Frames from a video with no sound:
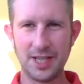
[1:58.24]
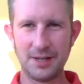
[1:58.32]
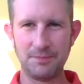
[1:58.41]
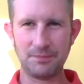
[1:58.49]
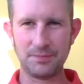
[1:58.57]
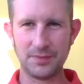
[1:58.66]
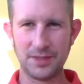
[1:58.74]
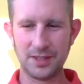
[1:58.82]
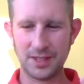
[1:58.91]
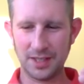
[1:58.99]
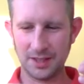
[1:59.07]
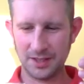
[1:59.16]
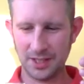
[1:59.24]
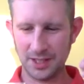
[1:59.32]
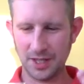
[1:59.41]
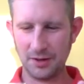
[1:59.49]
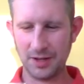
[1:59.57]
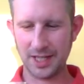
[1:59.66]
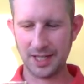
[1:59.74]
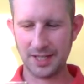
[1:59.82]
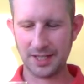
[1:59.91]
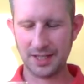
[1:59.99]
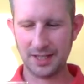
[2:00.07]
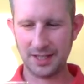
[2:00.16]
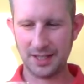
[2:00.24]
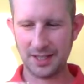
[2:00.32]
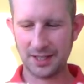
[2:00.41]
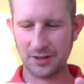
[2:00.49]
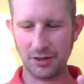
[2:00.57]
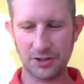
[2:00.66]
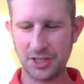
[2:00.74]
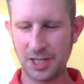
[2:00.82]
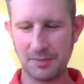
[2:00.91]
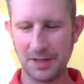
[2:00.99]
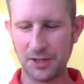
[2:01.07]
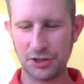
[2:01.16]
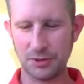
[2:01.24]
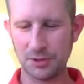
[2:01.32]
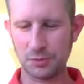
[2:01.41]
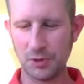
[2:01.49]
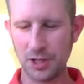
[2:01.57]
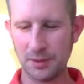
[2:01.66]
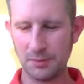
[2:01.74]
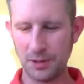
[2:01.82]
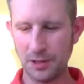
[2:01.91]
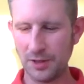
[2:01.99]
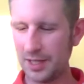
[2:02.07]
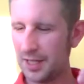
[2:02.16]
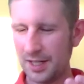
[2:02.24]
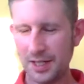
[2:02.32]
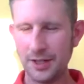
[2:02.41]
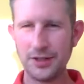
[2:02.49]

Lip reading: you know, I got this thing about the Thomas Watkin Brewery.